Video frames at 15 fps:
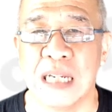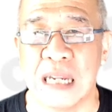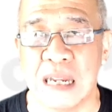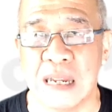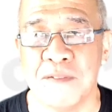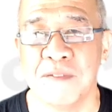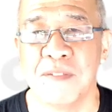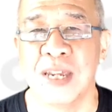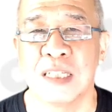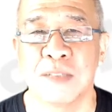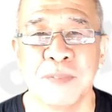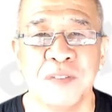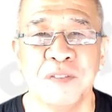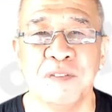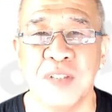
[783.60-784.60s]

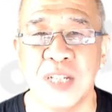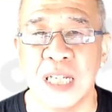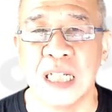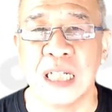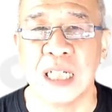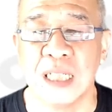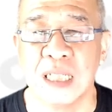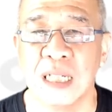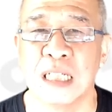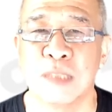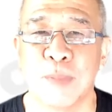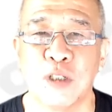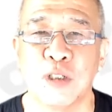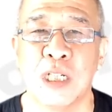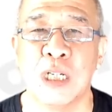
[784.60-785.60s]
investment vehicle,
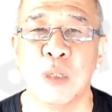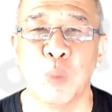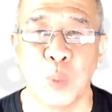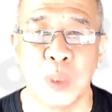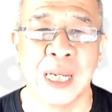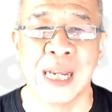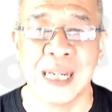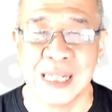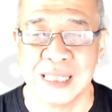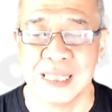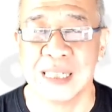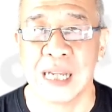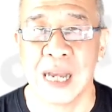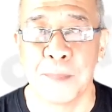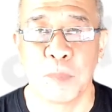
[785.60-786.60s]
especially we are in
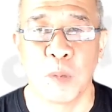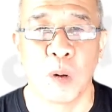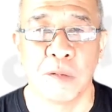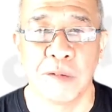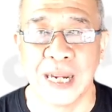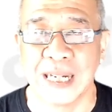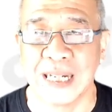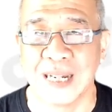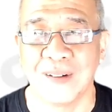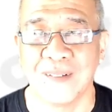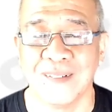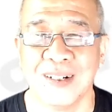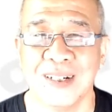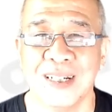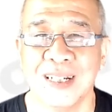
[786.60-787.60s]
Singapore right now.
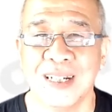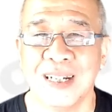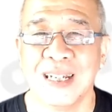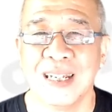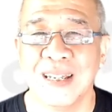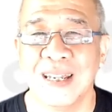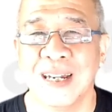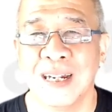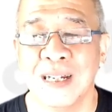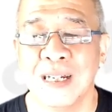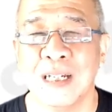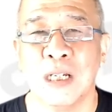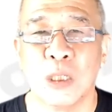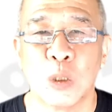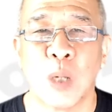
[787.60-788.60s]
Yeah,
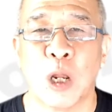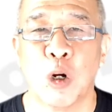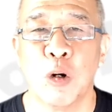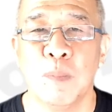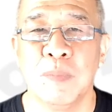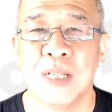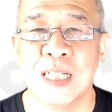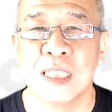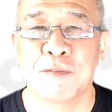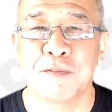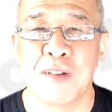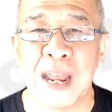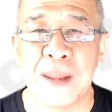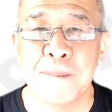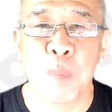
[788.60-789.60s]
so I hope these
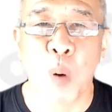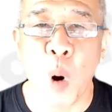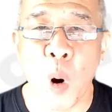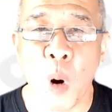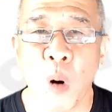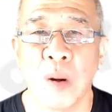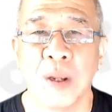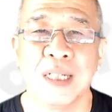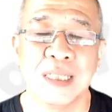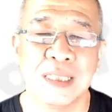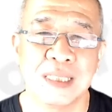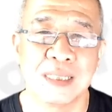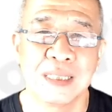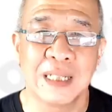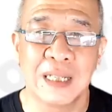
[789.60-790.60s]
5
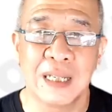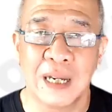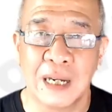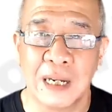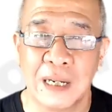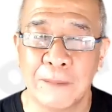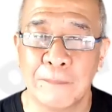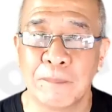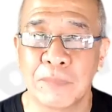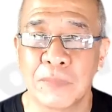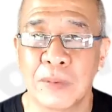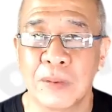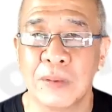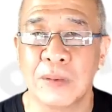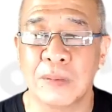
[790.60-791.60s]
points,
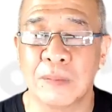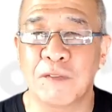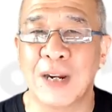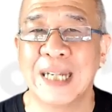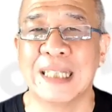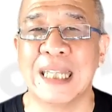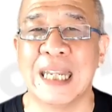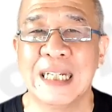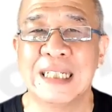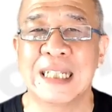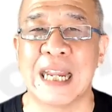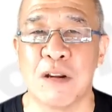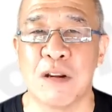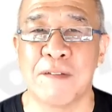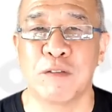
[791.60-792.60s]
five things
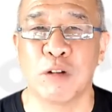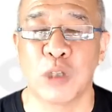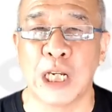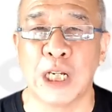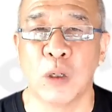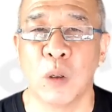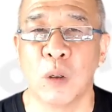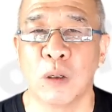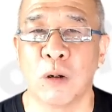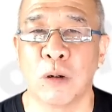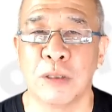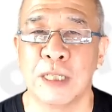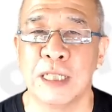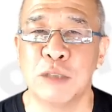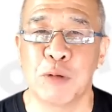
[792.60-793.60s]
that you have to take note
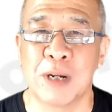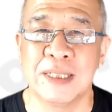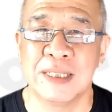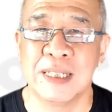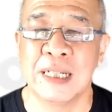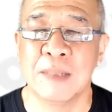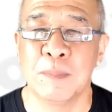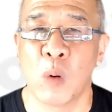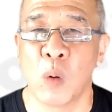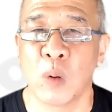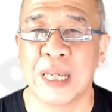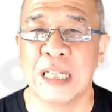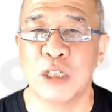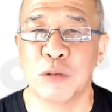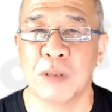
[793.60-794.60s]
on this rising
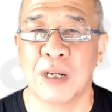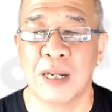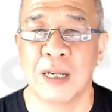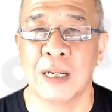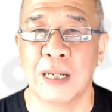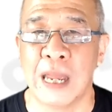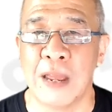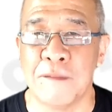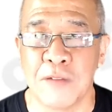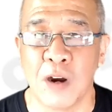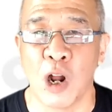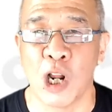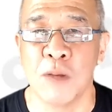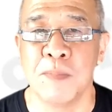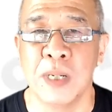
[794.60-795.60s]
mortgage
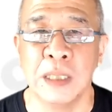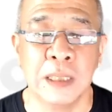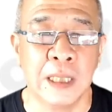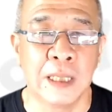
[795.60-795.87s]
environment